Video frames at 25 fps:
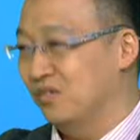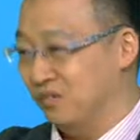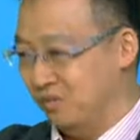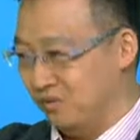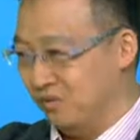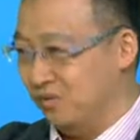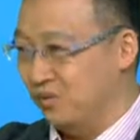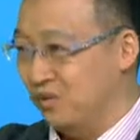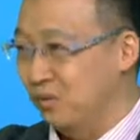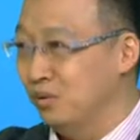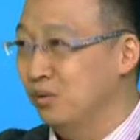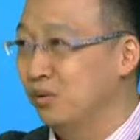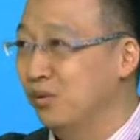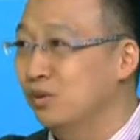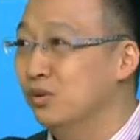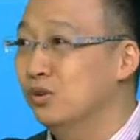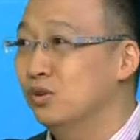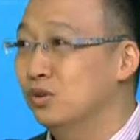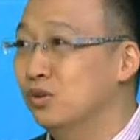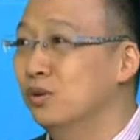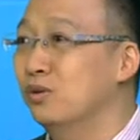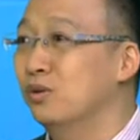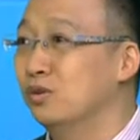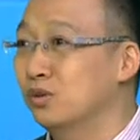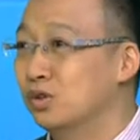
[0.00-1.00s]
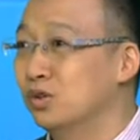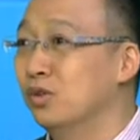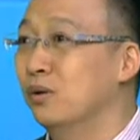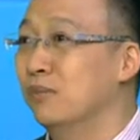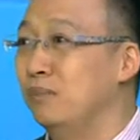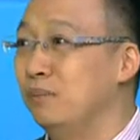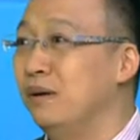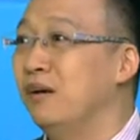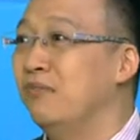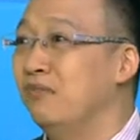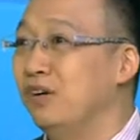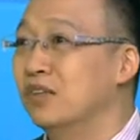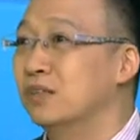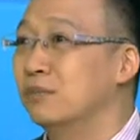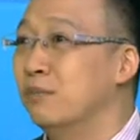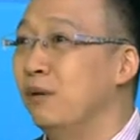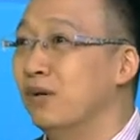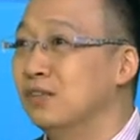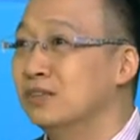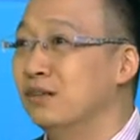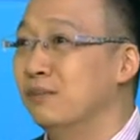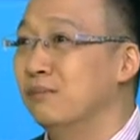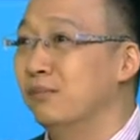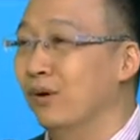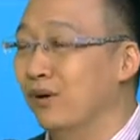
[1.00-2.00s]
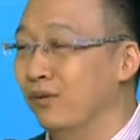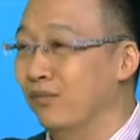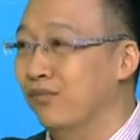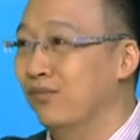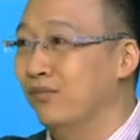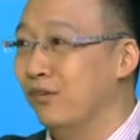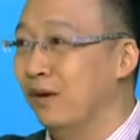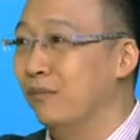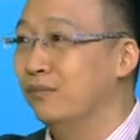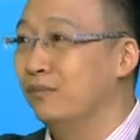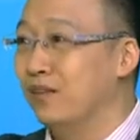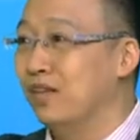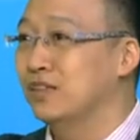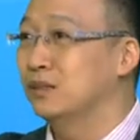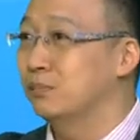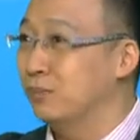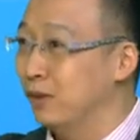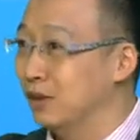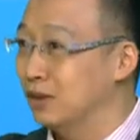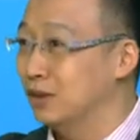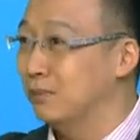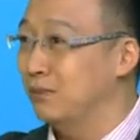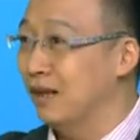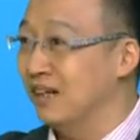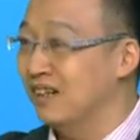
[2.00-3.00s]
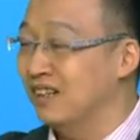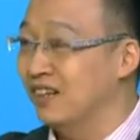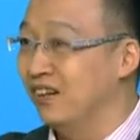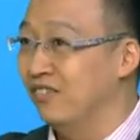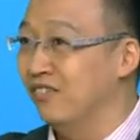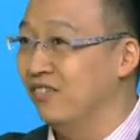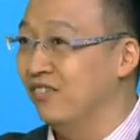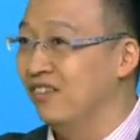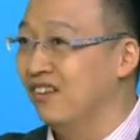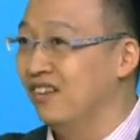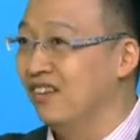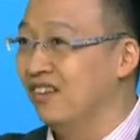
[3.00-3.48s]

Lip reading: Who should be responsible from this perspective?